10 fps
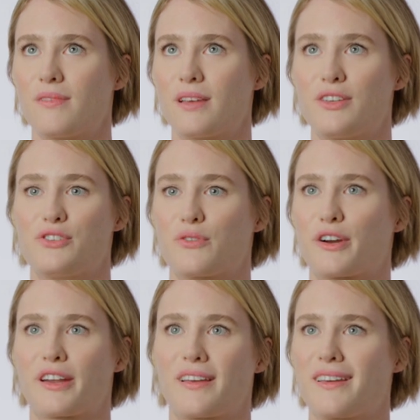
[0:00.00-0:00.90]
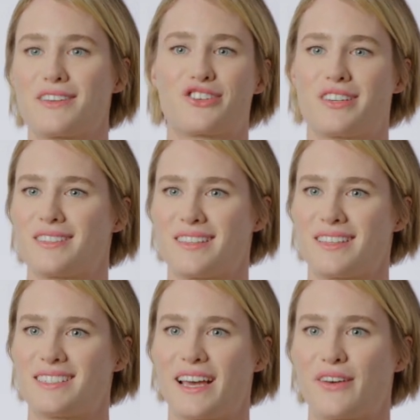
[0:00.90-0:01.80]
enduring interest in
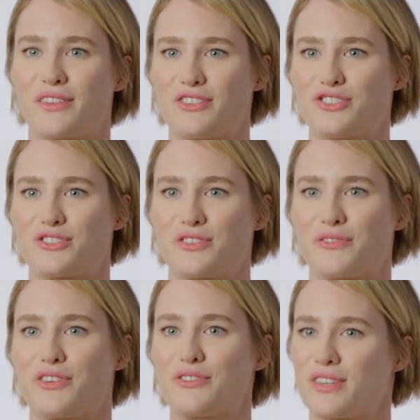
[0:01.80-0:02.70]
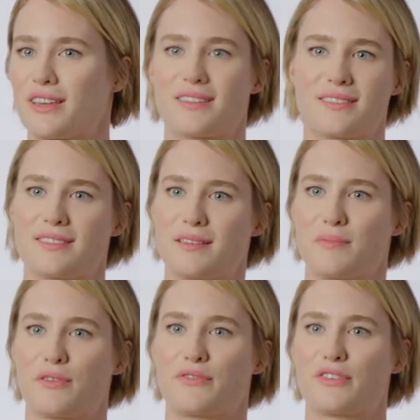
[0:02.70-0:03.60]
the town. They're just sort of using it as a
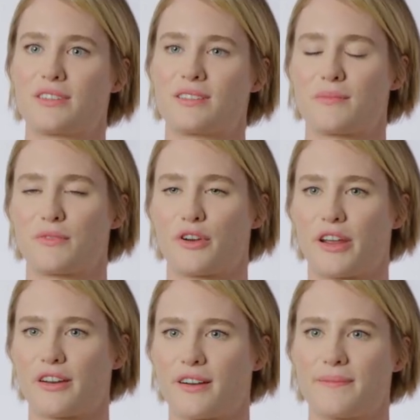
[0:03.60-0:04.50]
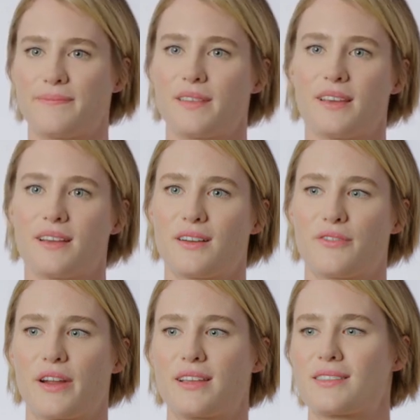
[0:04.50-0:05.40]
symbol for some greater
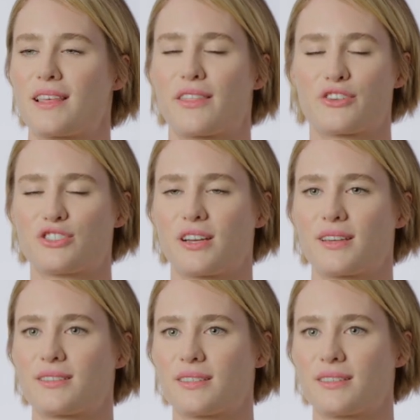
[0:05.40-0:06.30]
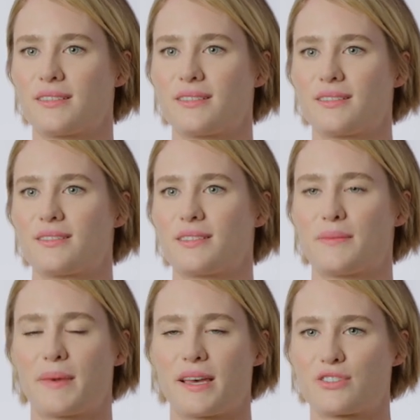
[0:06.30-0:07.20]
race that they're trying to,
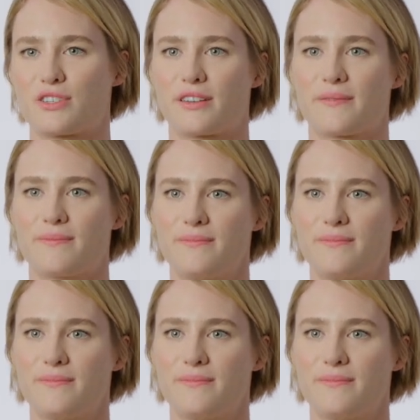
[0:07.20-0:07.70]
to master.